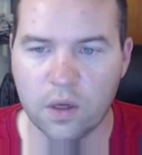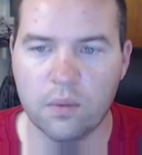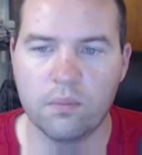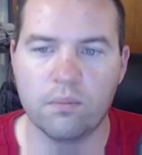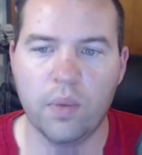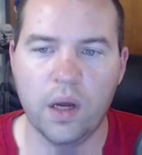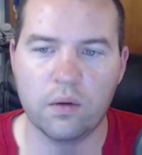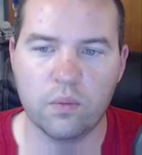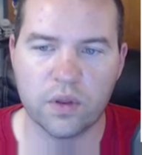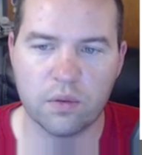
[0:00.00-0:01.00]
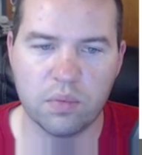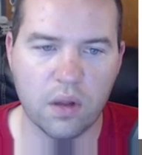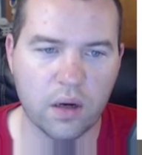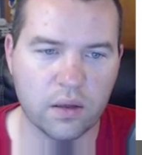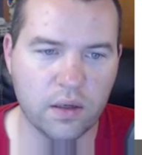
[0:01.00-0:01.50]
But with the
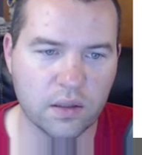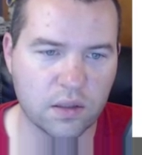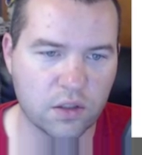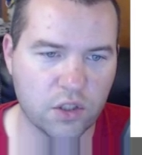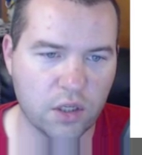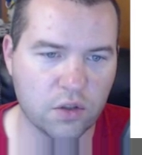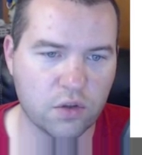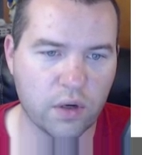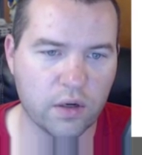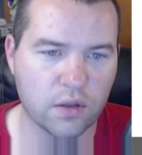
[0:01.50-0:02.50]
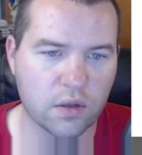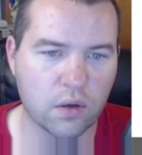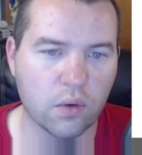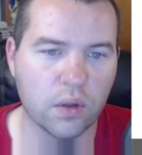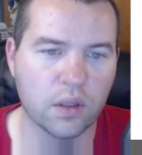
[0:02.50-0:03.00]
BlockNet's exchange, traders are
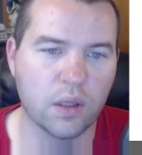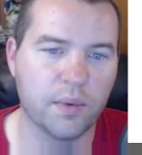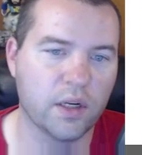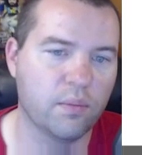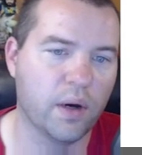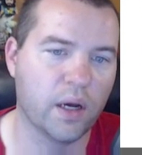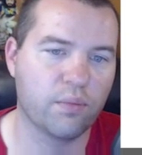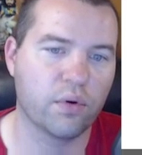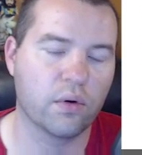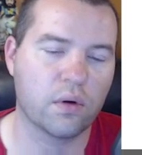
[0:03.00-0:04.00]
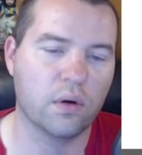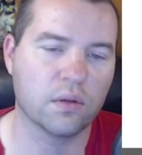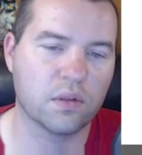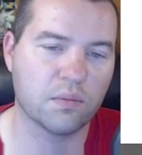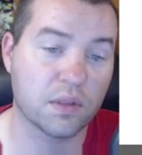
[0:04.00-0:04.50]
only limited by
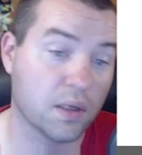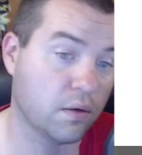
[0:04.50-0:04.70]
protocols themselves.